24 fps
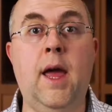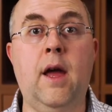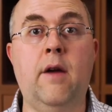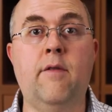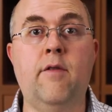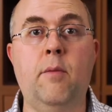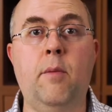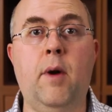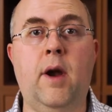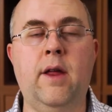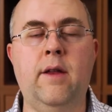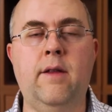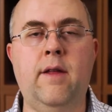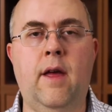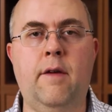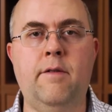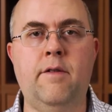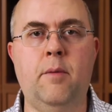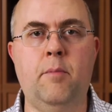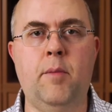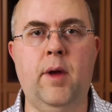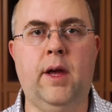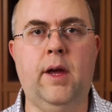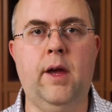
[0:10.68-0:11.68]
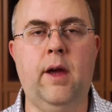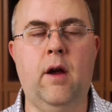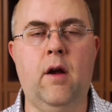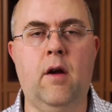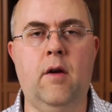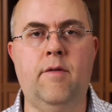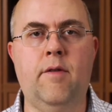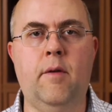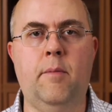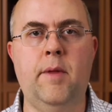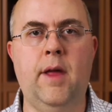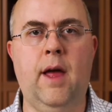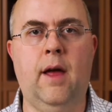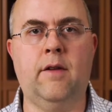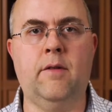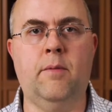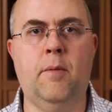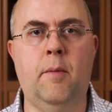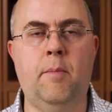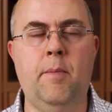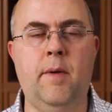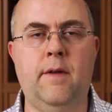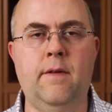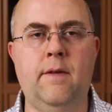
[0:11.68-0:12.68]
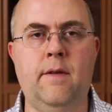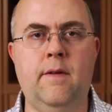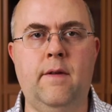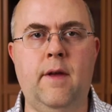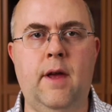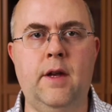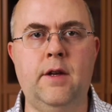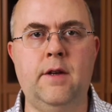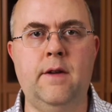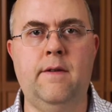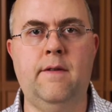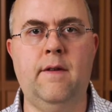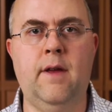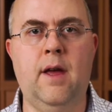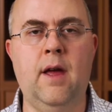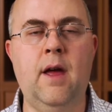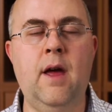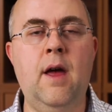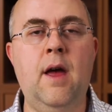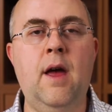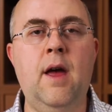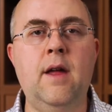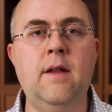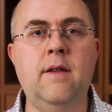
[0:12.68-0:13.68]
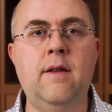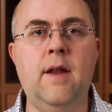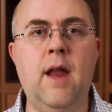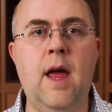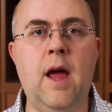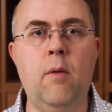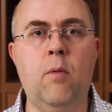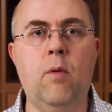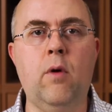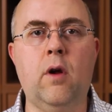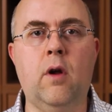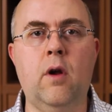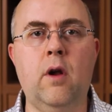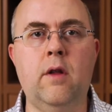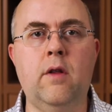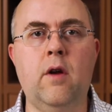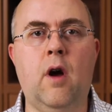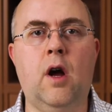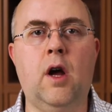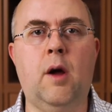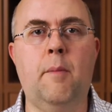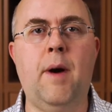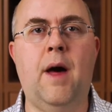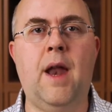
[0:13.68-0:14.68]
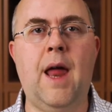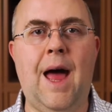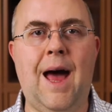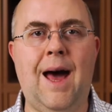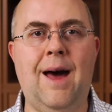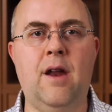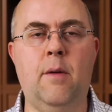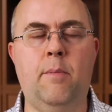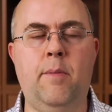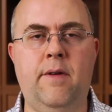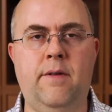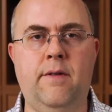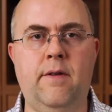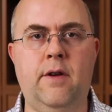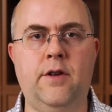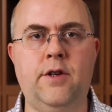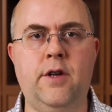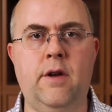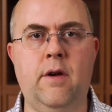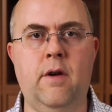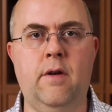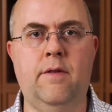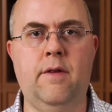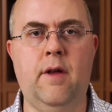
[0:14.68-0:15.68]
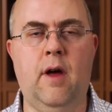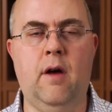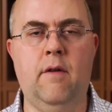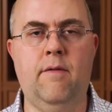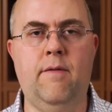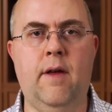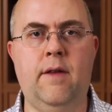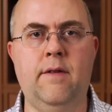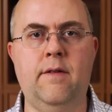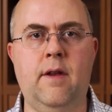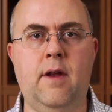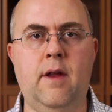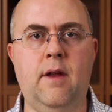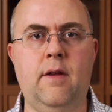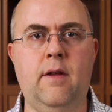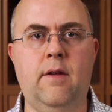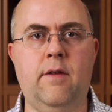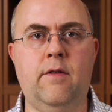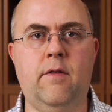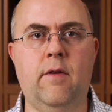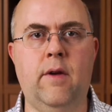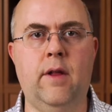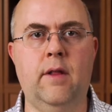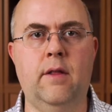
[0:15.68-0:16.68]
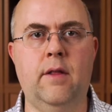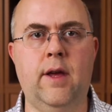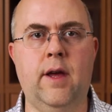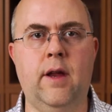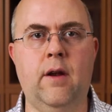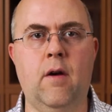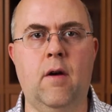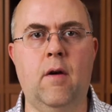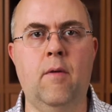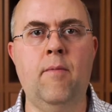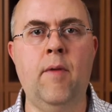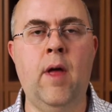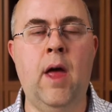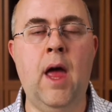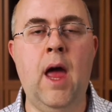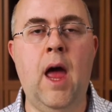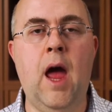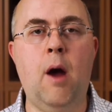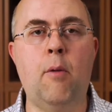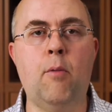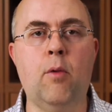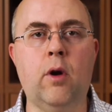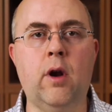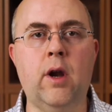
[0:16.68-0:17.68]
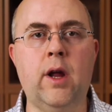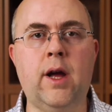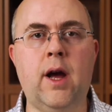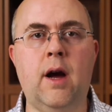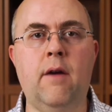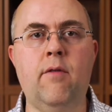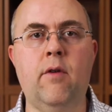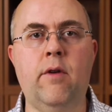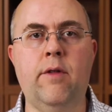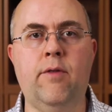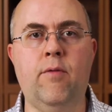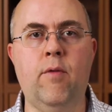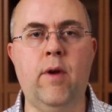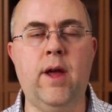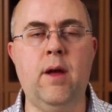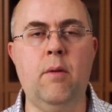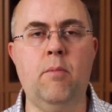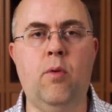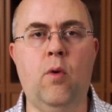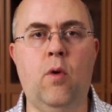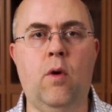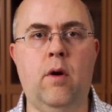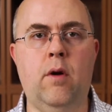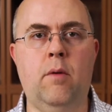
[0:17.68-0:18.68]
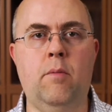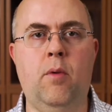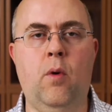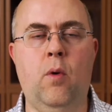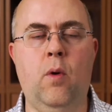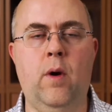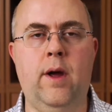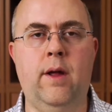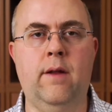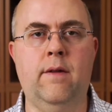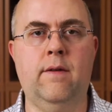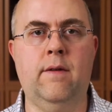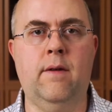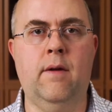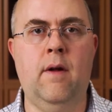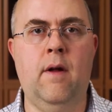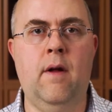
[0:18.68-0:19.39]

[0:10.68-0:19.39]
everybody, Dave Zimbicki here from the Expert Business Agency. Today we're going to talk about how to position yourself as an industry leader, and we're going to cover three important points.